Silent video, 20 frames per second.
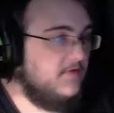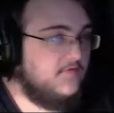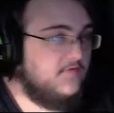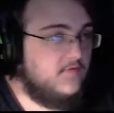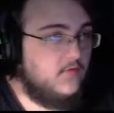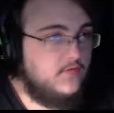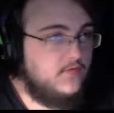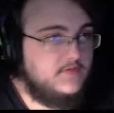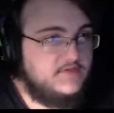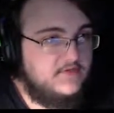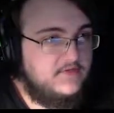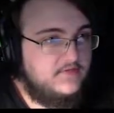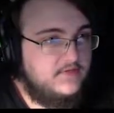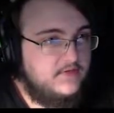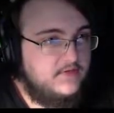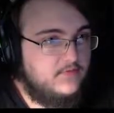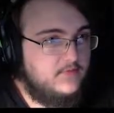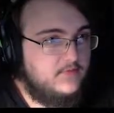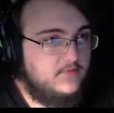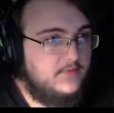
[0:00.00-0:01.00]
Of course,
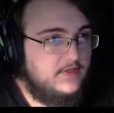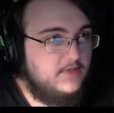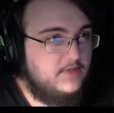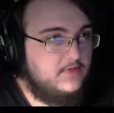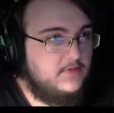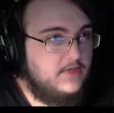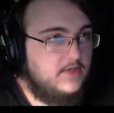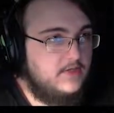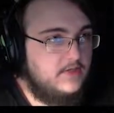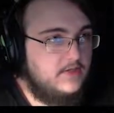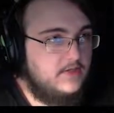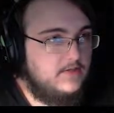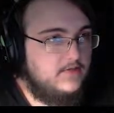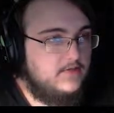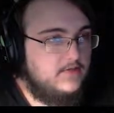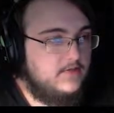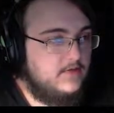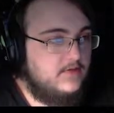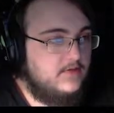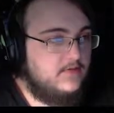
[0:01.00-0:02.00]
everything will be okay.
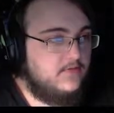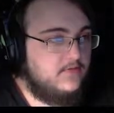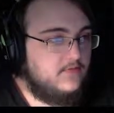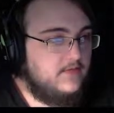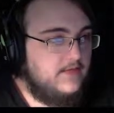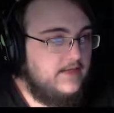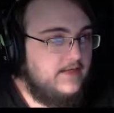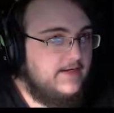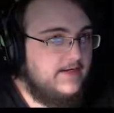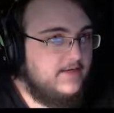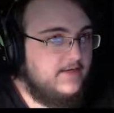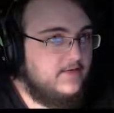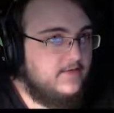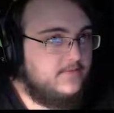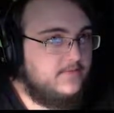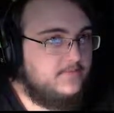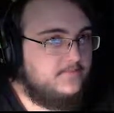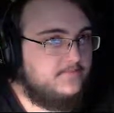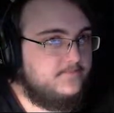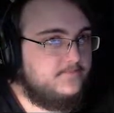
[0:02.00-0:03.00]
You're a liar.